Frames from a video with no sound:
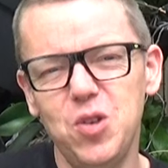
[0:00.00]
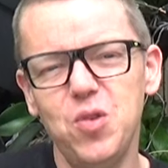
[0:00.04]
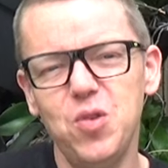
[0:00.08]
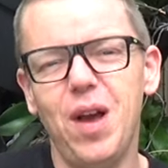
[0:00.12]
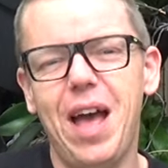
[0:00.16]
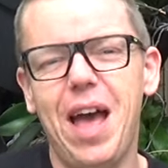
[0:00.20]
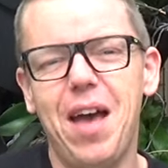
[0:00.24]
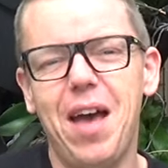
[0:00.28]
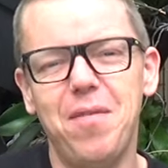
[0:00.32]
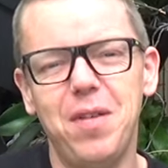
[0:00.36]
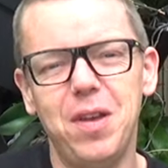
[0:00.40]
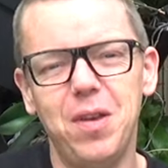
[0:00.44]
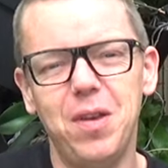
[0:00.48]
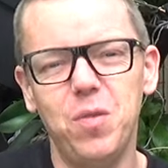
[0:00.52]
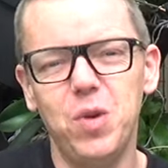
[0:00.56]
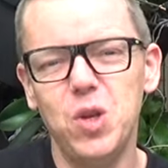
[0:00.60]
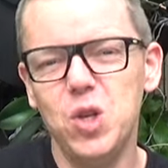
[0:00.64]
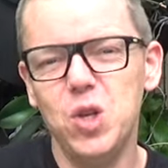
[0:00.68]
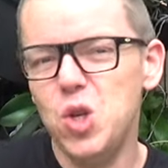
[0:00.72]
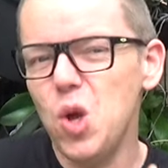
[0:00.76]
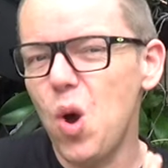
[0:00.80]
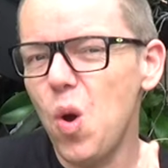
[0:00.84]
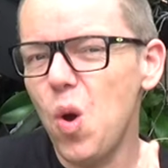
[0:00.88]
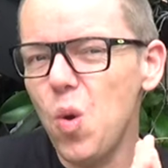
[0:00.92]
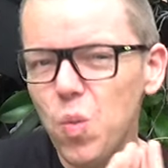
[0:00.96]
too heavy. We
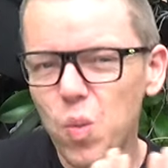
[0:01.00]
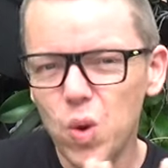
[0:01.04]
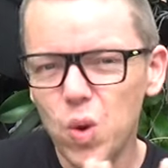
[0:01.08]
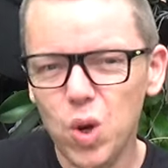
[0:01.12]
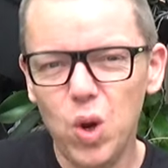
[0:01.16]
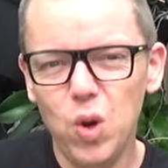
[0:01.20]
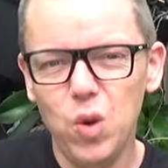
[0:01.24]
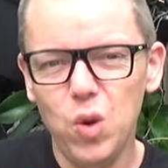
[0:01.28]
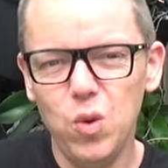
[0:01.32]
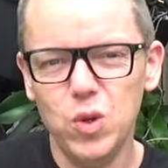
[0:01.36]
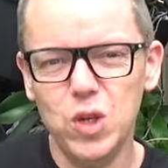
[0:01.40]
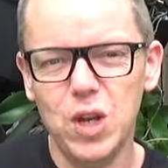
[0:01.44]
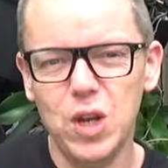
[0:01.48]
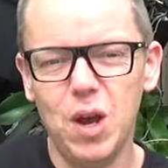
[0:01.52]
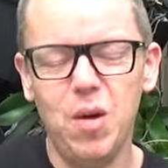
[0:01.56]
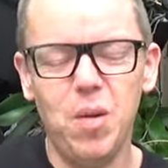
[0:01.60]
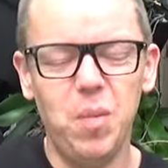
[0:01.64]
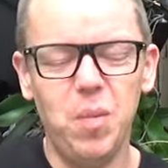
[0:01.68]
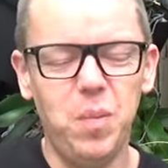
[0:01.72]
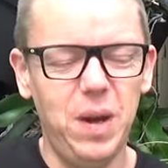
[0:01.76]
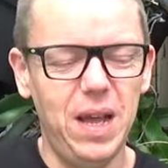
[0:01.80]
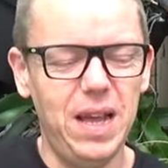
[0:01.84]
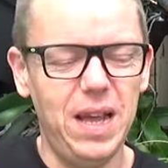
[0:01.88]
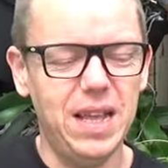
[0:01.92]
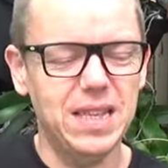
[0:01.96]
don't want to lose our
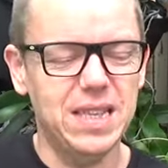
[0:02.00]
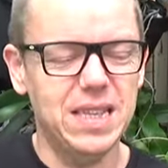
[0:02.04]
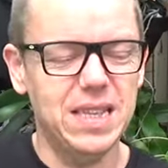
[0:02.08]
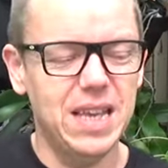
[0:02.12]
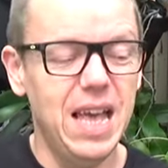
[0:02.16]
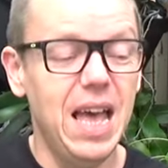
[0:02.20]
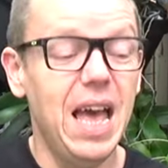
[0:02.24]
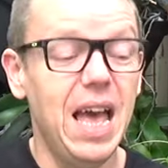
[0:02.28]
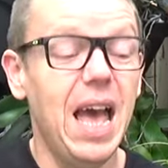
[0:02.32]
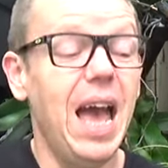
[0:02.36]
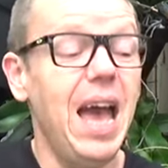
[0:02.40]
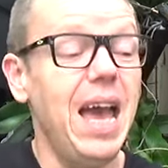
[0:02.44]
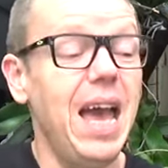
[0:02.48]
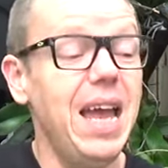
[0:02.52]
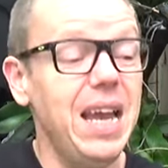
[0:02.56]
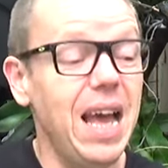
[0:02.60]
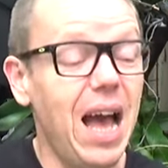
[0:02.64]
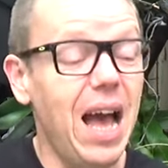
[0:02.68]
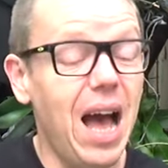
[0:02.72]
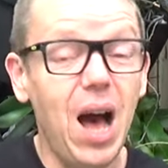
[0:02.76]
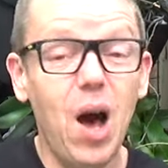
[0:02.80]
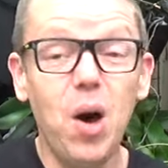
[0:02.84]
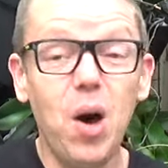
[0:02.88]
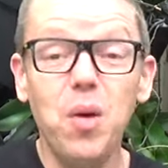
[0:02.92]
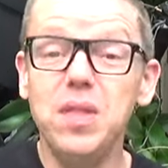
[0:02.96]
plants.
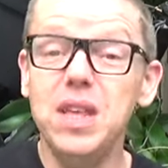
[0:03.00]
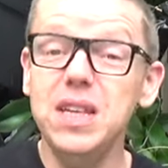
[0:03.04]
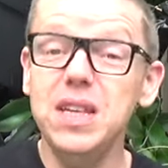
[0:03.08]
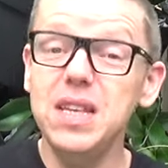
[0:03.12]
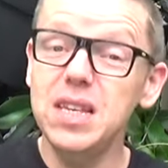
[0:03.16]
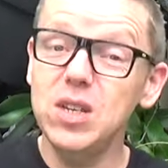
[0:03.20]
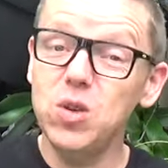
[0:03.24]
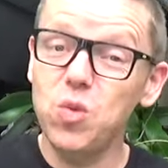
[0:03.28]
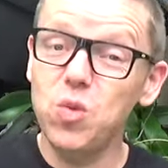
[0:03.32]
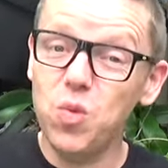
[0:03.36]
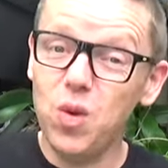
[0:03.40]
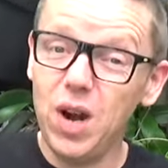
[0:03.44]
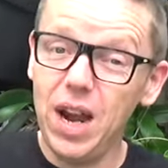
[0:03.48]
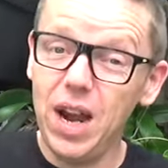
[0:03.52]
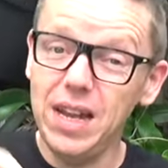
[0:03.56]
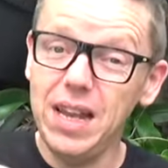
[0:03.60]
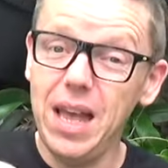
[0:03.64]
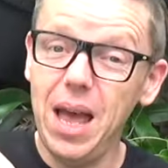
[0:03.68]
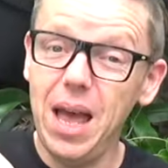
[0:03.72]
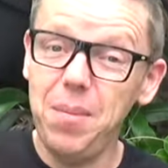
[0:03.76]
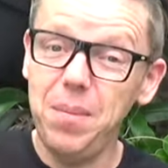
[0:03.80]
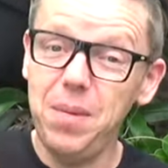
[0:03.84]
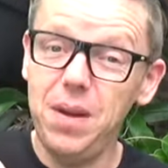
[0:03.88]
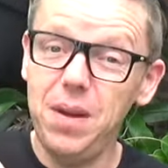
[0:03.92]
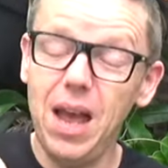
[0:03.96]
Anyhow, this is right
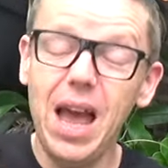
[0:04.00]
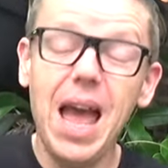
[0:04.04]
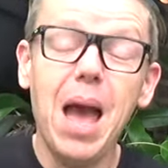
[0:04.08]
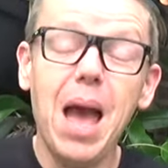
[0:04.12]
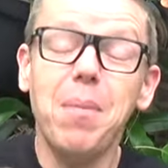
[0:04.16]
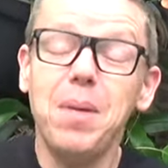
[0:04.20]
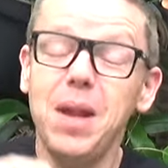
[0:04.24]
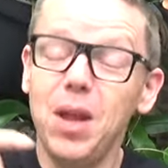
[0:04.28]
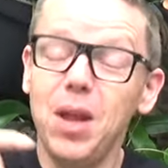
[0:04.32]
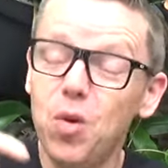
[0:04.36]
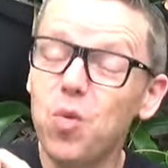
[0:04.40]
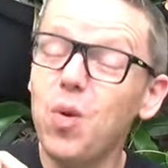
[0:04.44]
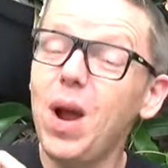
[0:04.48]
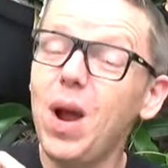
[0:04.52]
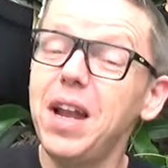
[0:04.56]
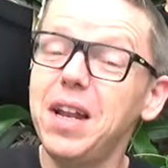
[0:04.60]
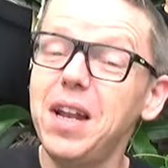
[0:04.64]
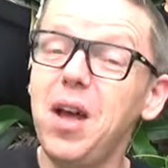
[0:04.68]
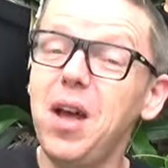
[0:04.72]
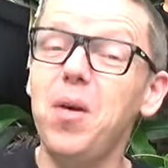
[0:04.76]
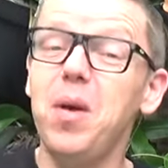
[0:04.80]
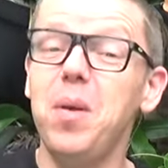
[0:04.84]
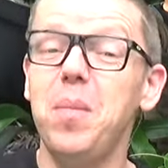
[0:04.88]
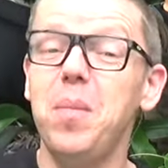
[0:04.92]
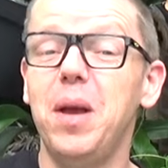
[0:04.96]
happen happening right
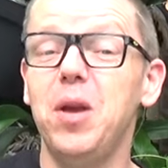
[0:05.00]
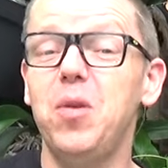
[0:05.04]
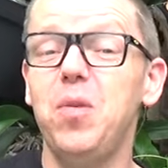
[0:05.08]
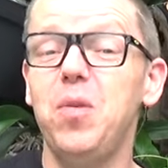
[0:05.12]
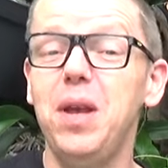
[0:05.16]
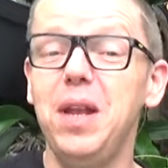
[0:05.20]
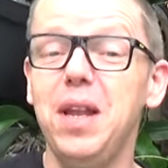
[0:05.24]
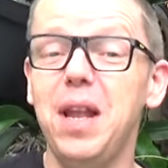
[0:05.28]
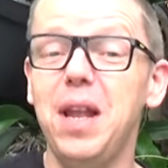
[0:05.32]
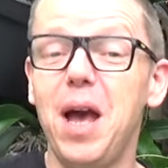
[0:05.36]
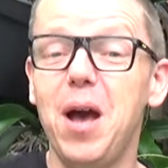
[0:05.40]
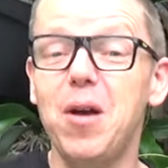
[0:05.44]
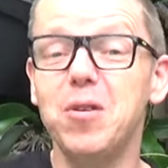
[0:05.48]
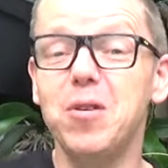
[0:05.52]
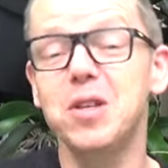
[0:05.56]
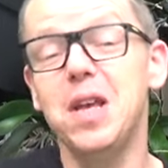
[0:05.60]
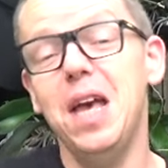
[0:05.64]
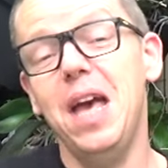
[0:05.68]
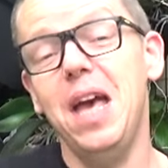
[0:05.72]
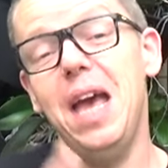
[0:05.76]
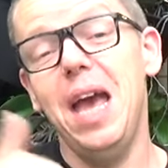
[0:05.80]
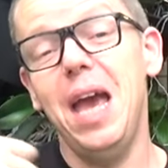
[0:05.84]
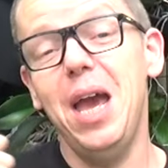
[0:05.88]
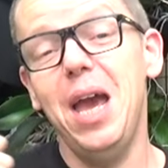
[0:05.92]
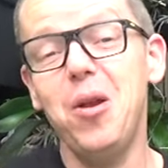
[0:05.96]
now in my greenhouse
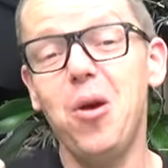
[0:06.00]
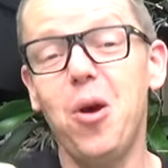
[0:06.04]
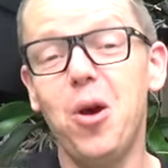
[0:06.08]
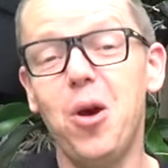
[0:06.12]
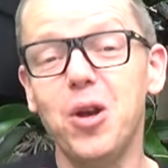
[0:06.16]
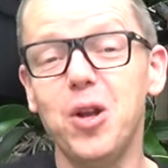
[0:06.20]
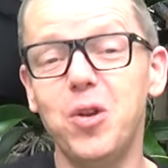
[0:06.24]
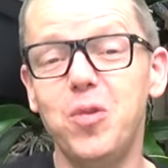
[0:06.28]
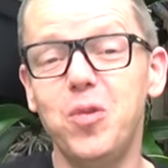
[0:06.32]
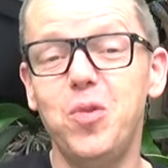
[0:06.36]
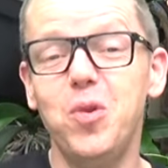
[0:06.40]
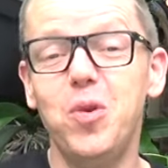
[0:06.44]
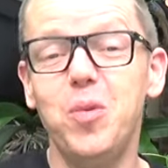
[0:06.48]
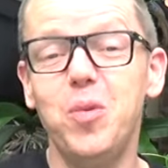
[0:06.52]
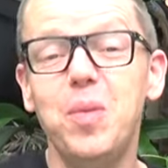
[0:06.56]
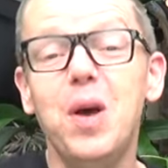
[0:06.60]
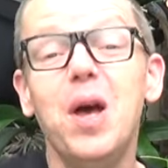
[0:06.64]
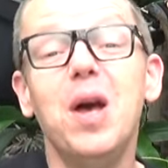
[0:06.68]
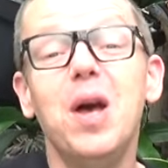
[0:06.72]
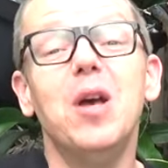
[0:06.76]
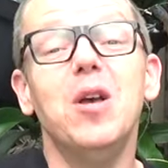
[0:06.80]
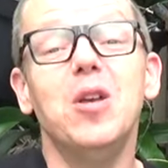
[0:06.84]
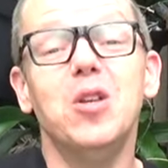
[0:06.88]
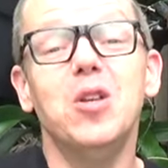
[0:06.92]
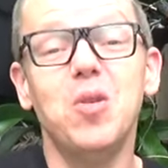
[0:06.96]
and orchid room,
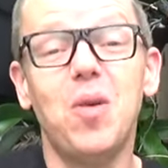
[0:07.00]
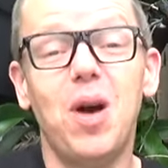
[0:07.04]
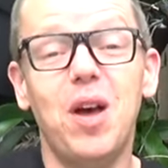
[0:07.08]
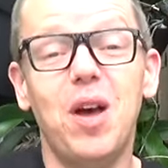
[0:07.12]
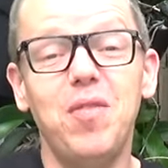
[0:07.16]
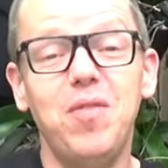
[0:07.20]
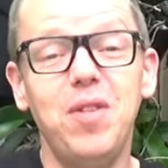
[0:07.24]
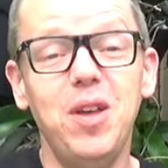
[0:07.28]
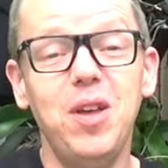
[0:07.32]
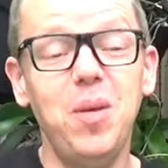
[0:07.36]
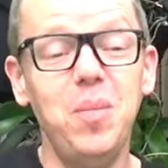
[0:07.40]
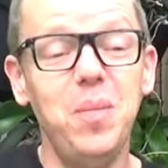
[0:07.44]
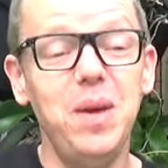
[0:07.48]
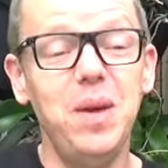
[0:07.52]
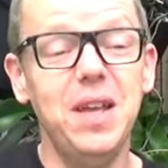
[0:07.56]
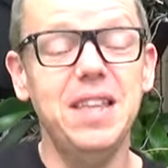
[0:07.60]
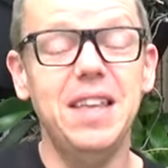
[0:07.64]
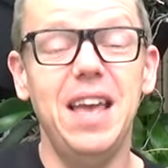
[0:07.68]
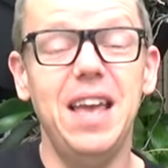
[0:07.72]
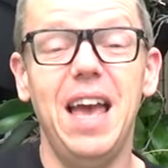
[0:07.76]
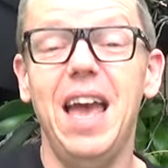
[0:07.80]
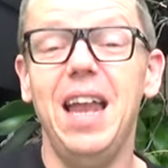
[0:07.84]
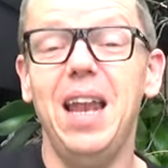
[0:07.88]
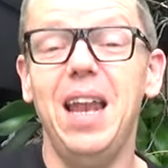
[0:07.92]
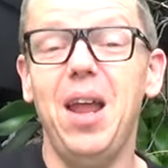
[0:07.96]
so I film it
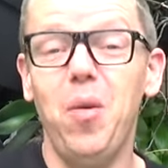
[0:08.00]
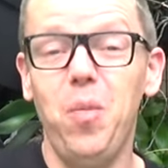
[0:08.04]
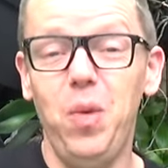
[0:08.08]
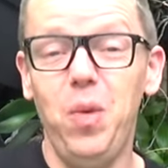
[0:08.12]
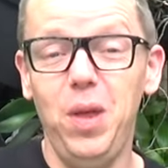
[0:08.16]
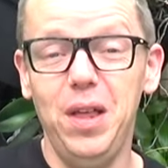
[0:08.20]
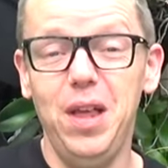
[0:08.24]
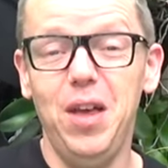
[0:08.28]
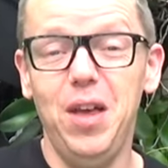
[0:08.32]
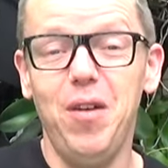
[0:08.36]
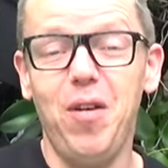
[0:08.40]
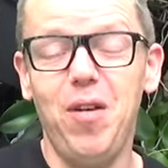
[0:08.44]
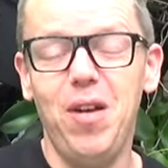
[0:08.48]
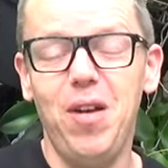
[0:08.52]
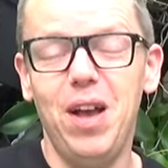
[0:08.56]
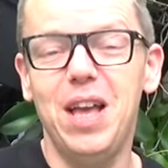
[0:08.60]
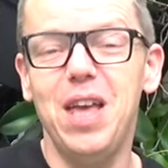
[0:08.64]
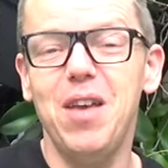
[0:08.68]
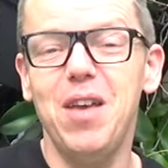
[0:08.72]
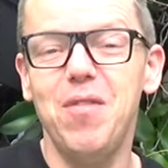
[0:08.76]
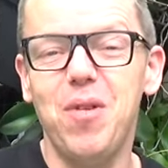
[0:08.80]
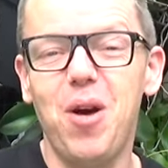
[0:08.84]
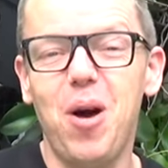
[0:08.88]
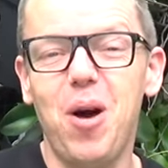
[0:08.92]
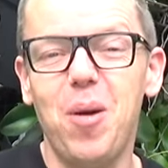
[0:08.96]
and I will give,
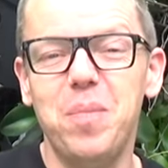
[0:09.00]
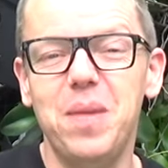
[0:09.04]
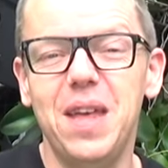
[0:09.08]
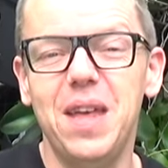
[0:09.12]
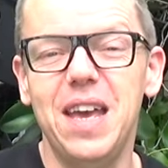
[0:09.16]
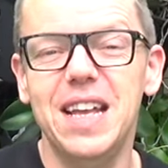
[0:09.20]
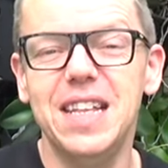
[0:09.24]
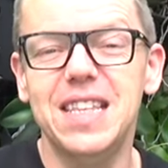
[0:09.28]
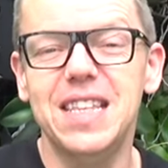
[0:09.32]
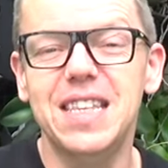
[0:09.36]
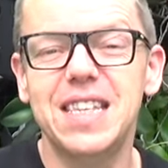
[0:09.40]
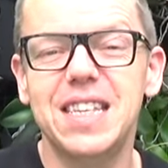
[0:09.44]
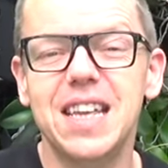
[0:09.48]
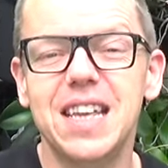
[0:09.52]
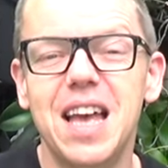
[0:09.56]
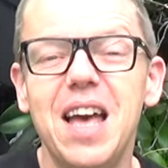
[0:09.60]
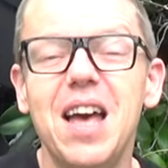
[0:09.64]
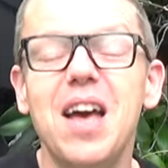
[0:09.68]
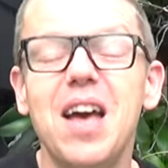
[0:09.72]
give updates.